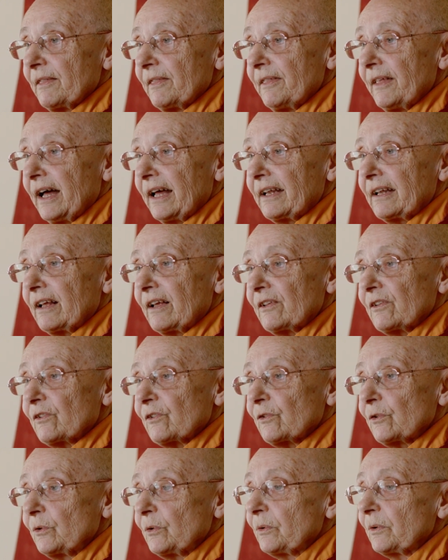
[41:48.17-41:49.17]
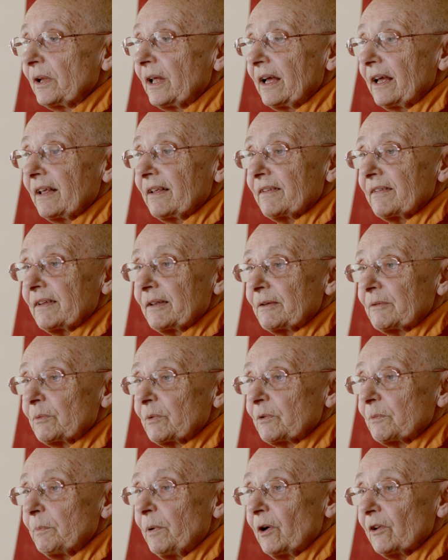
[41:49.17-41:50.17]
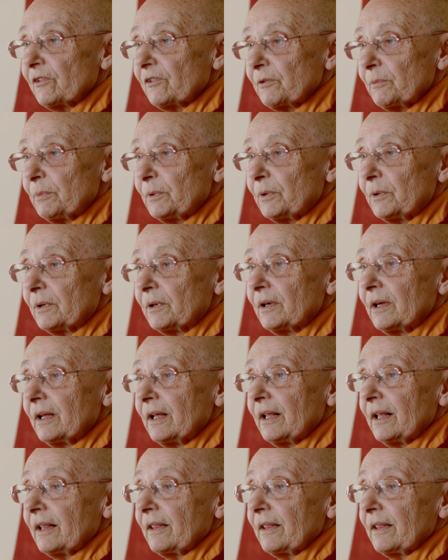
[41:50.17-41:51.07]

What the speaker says: that as soon as it was possible,